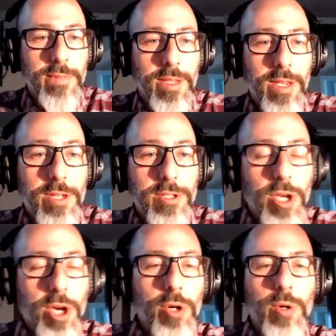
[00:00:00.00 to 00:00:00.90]

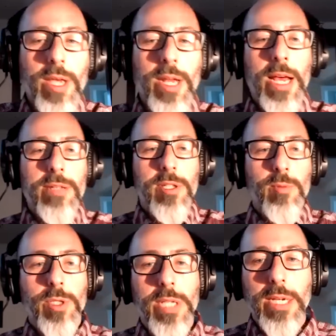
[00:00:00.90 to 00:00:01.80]
So it has this
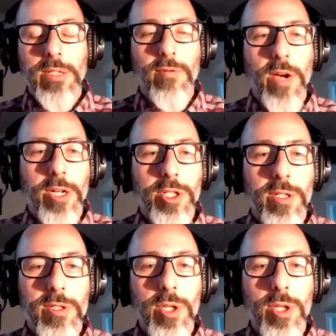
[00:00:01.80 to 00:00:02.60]
protective function.